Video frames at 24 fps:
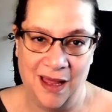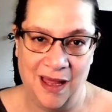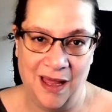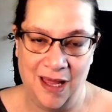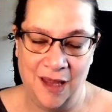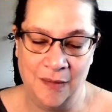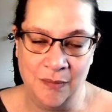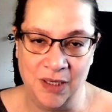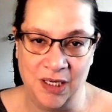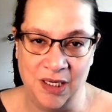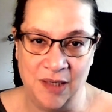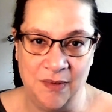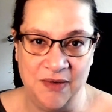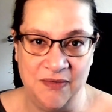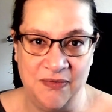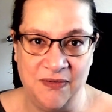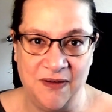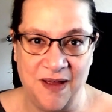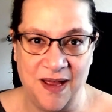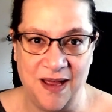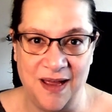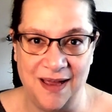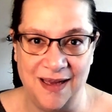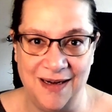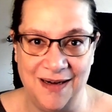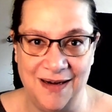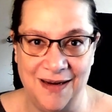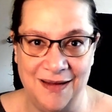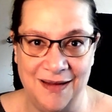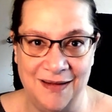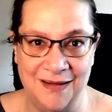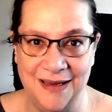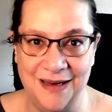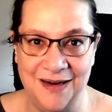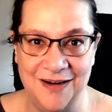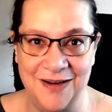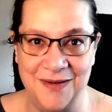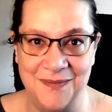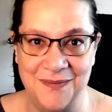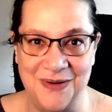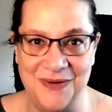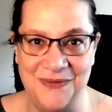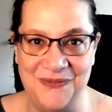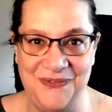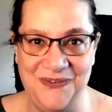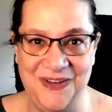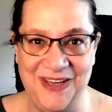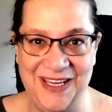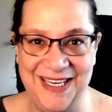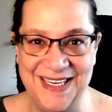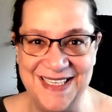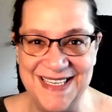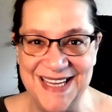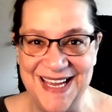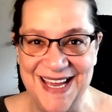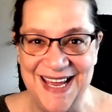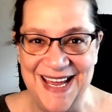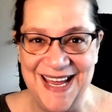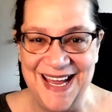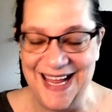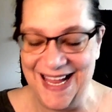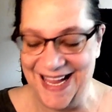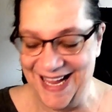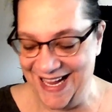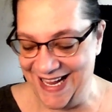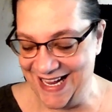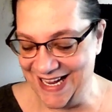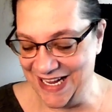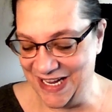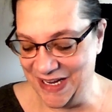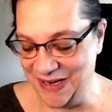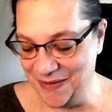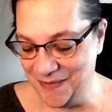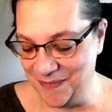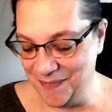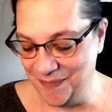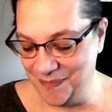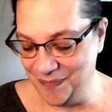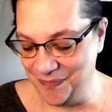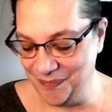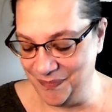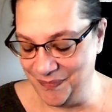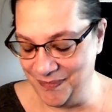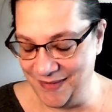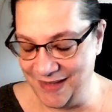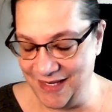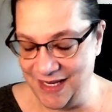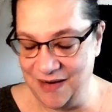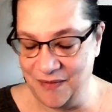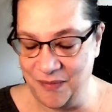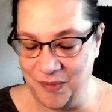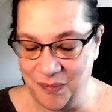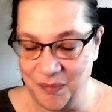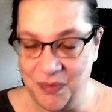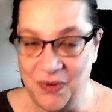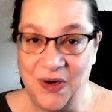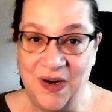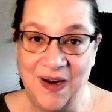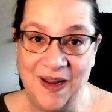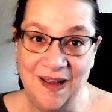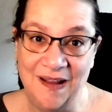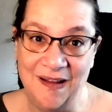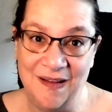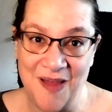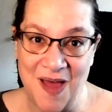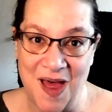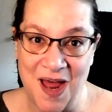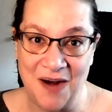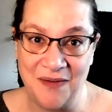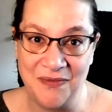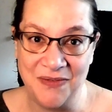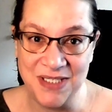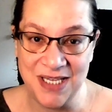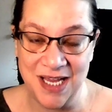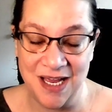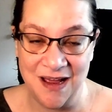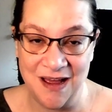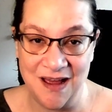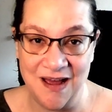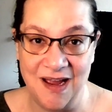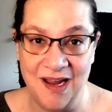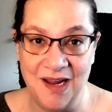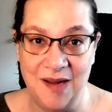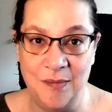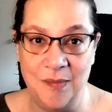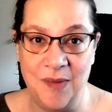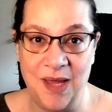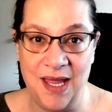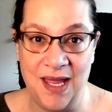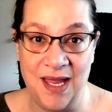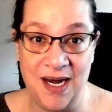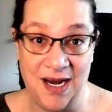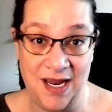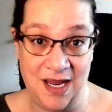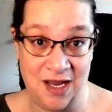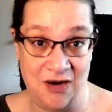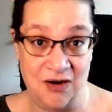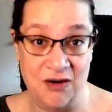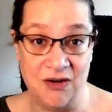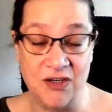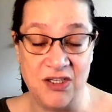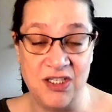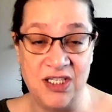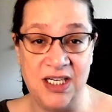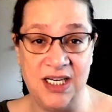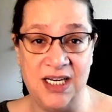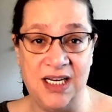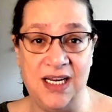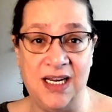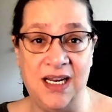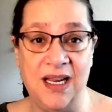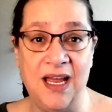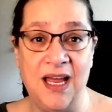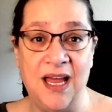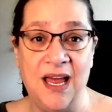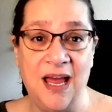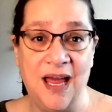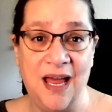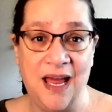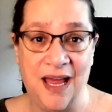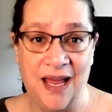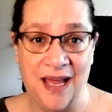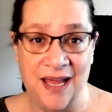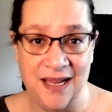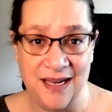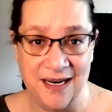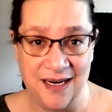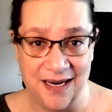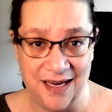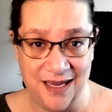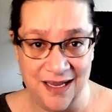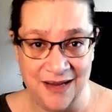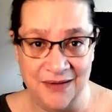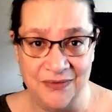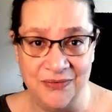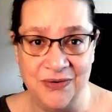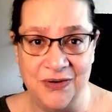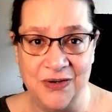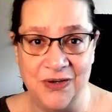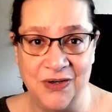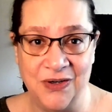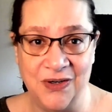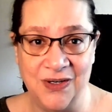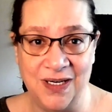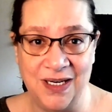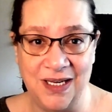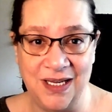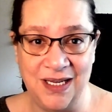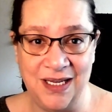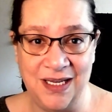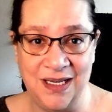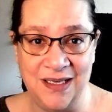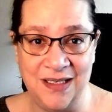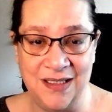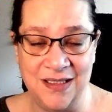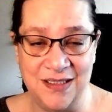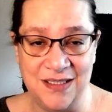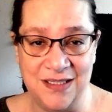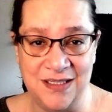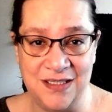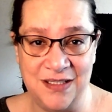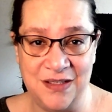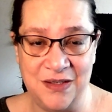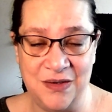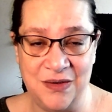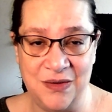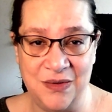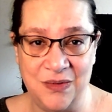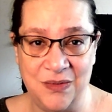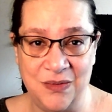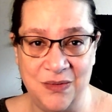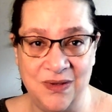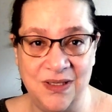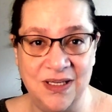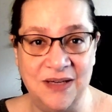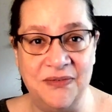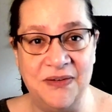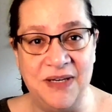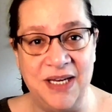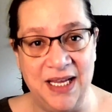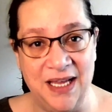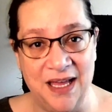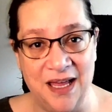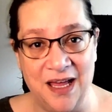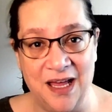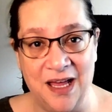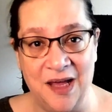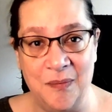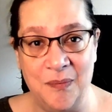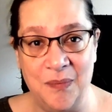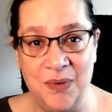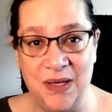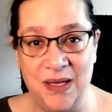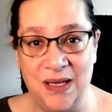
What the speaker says: I'm going to be fine. I'll land on my feet. I've been putting a lot of time and energy and effort into lifting up